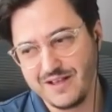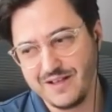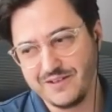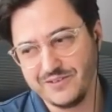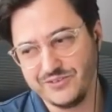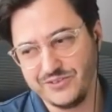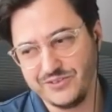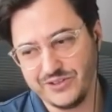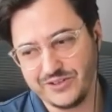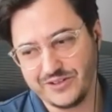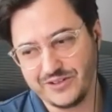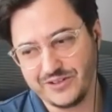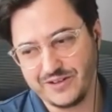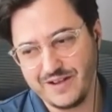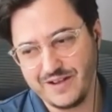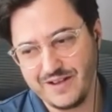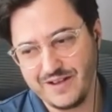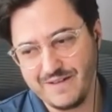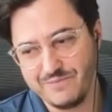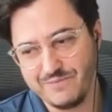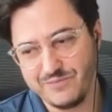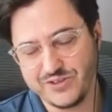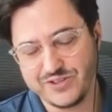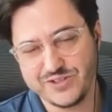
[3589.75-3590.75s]
there
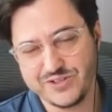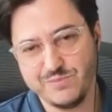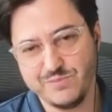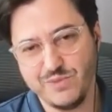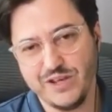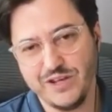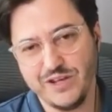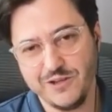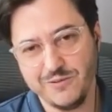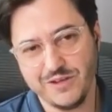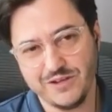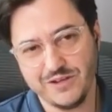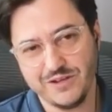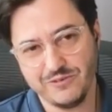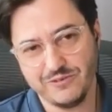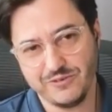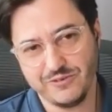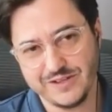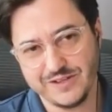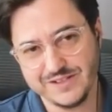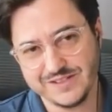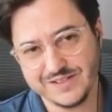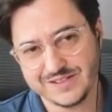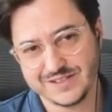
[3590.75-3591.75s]
there's many many
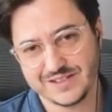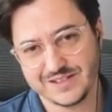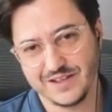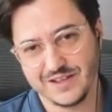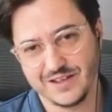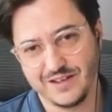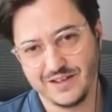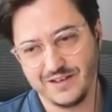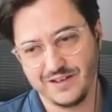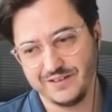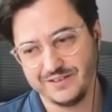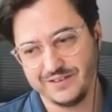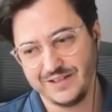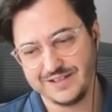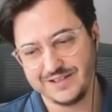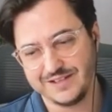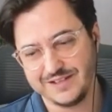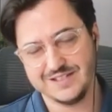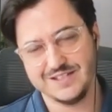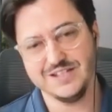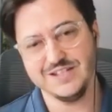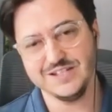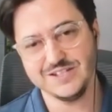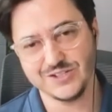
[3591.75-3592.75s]
risks that
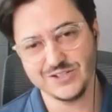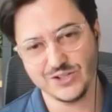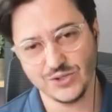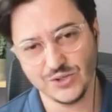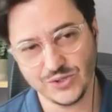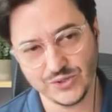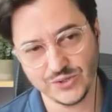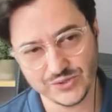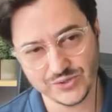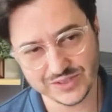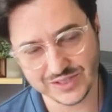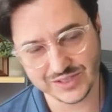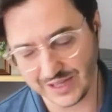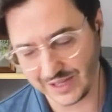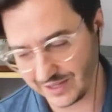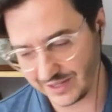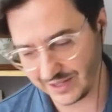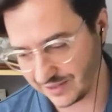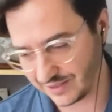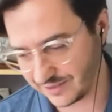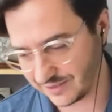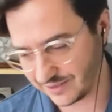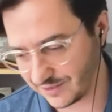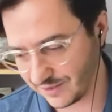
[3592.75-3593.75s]
CISOs
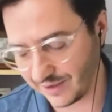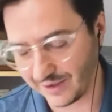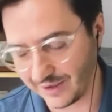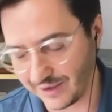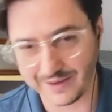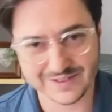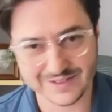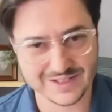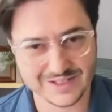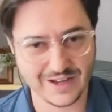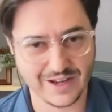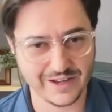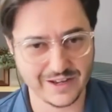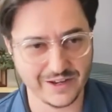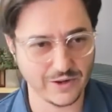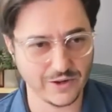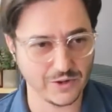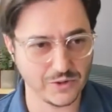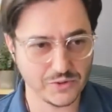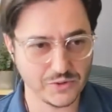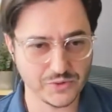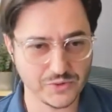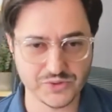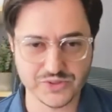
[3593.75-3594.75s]
and uh,
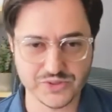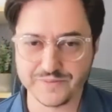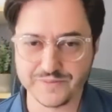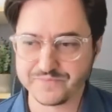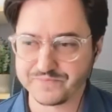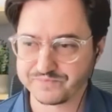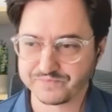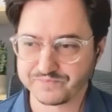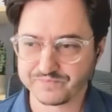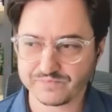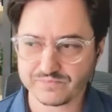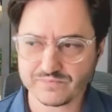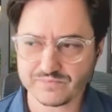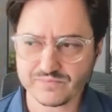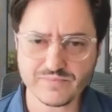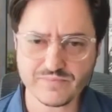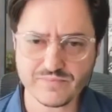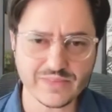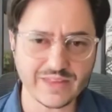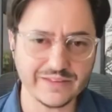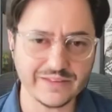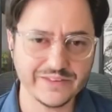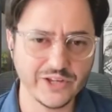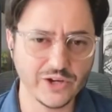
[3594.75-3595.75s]
CIOs
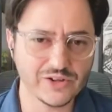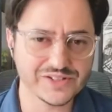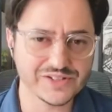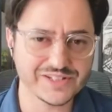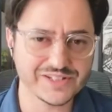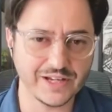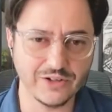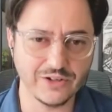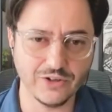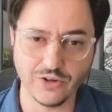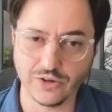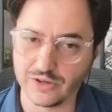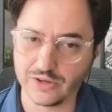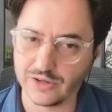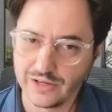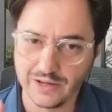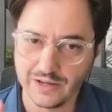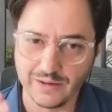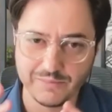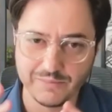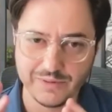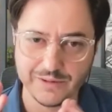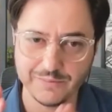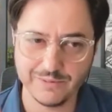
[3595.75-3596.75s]
they all say, look,
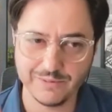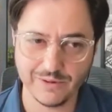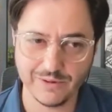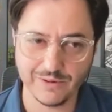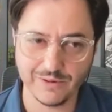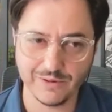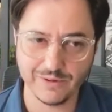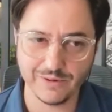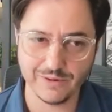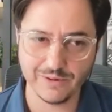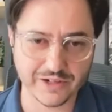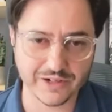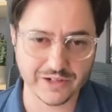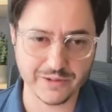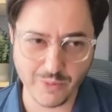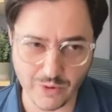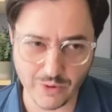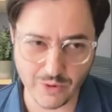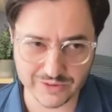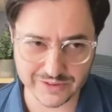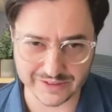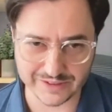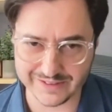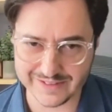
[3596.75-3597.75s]
people are working
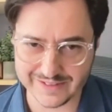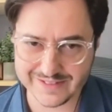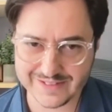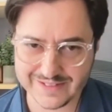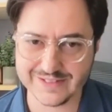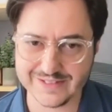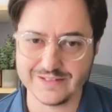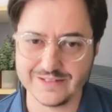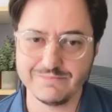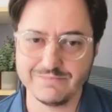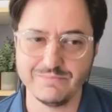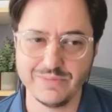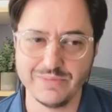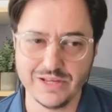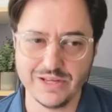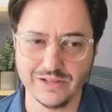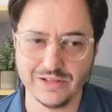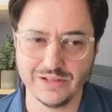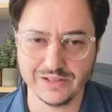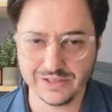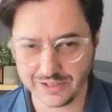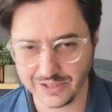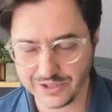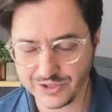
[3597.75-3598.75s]
remotely. This is a
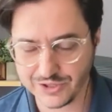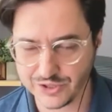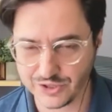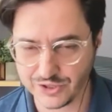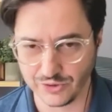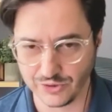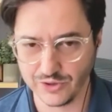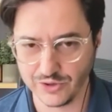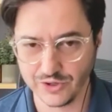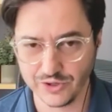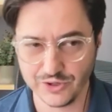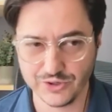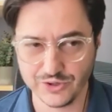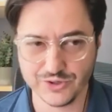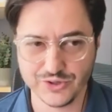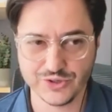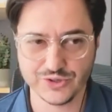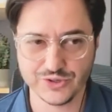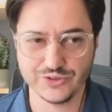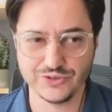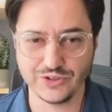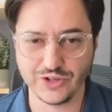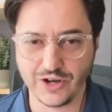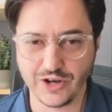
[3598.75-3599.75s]
big issue. You
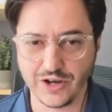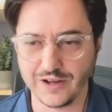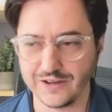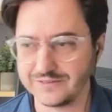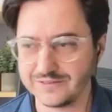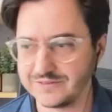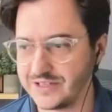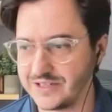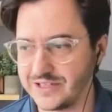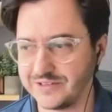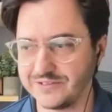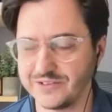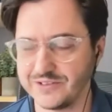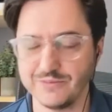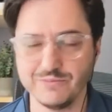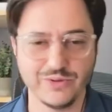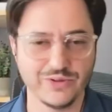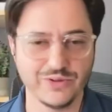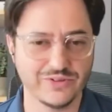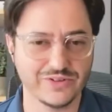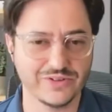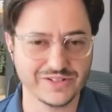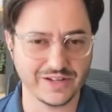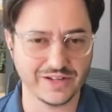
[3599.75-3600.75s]
should not leave
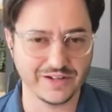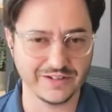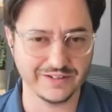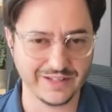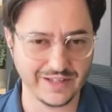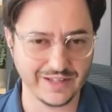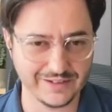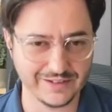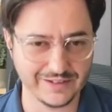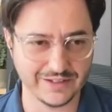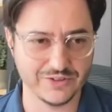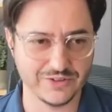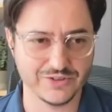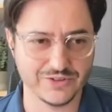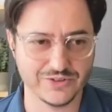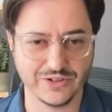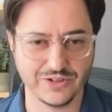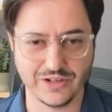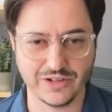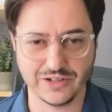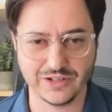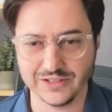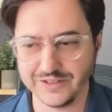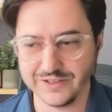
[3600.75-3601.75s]
computers unattended. You should
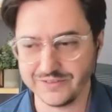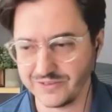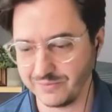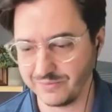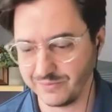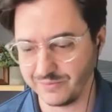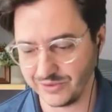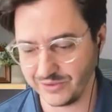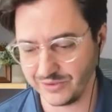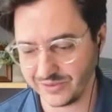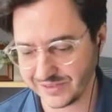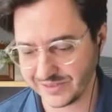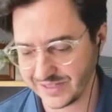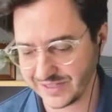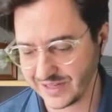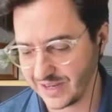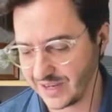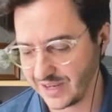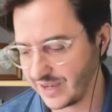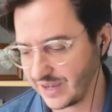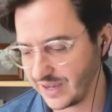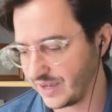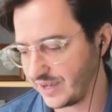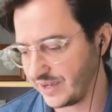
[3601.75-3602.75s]
not leave computers,
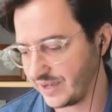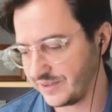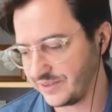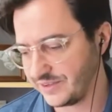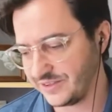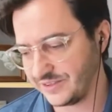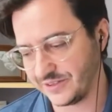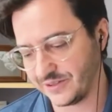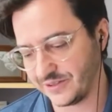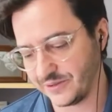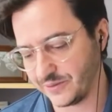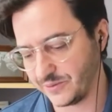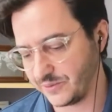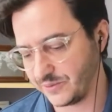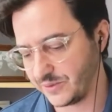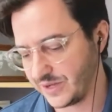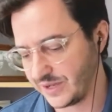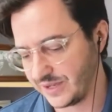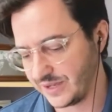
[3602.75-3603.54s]
you know,